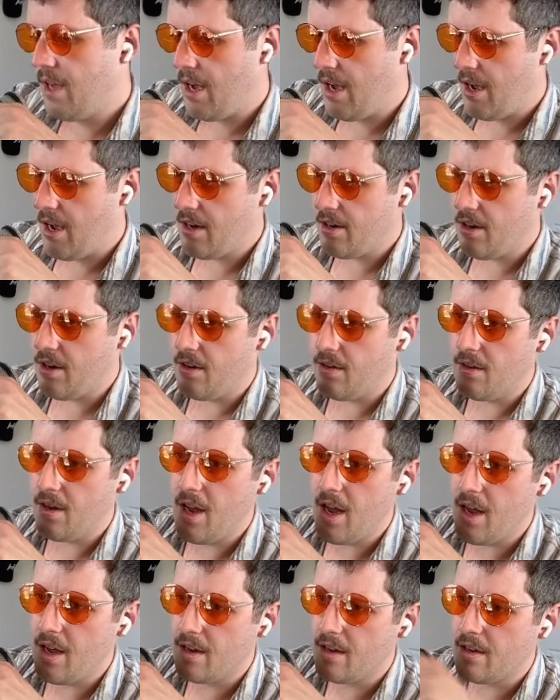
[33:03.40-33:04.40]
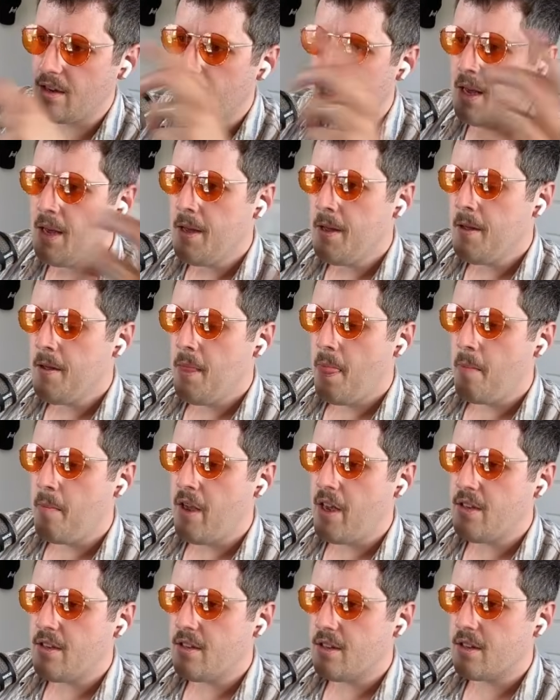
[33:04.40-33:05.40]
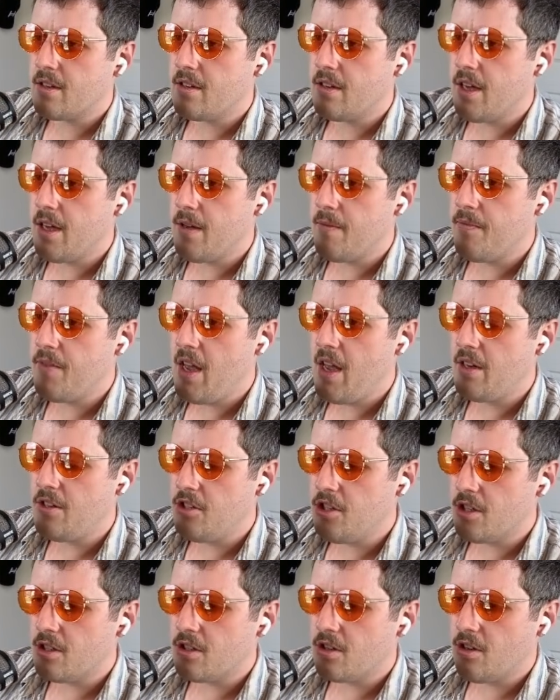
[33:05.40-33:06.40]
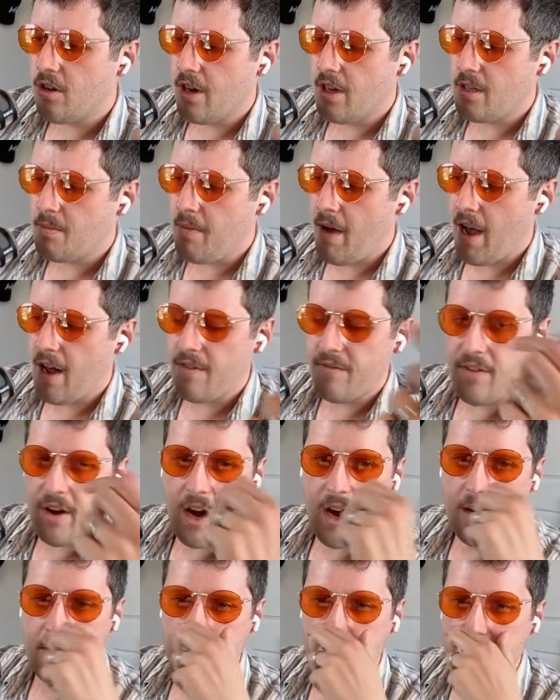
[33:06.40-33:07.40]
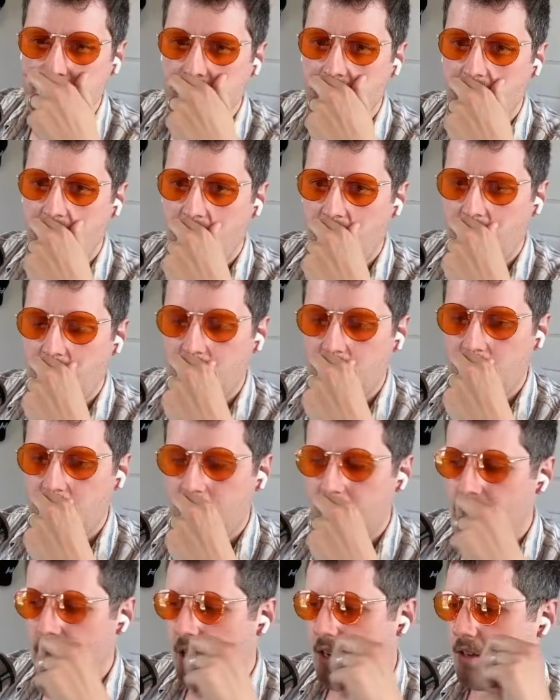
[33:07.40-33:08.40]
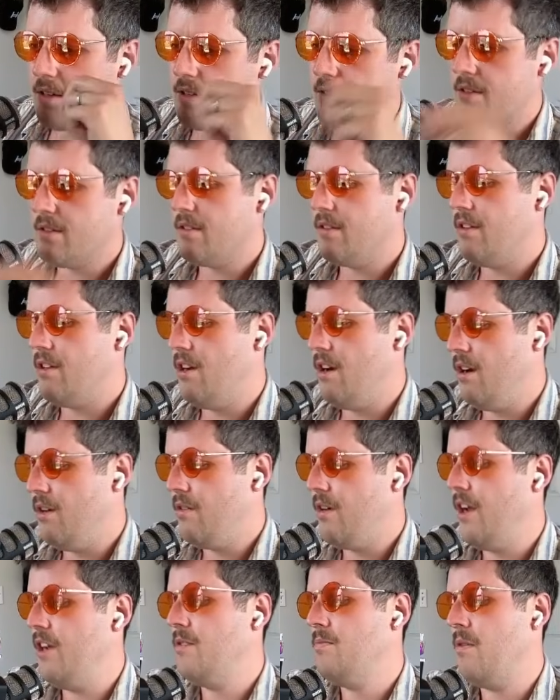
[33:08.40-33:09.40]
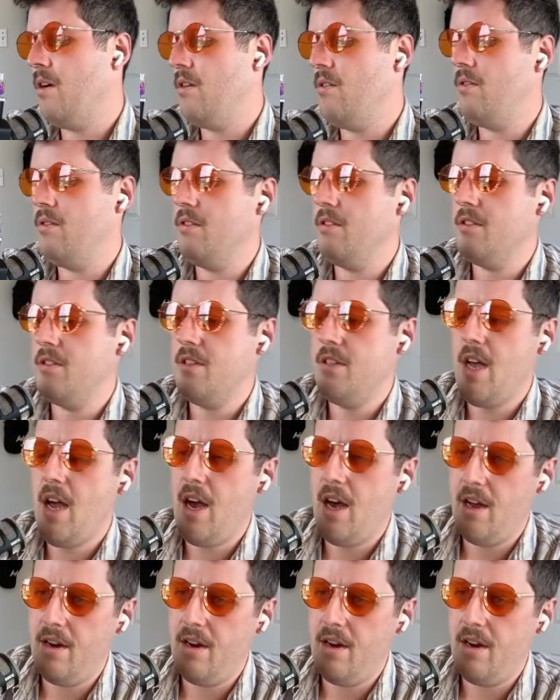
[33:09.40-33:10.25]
I know. And basically it just creates bad vibes and it makes, HBAR holders sad.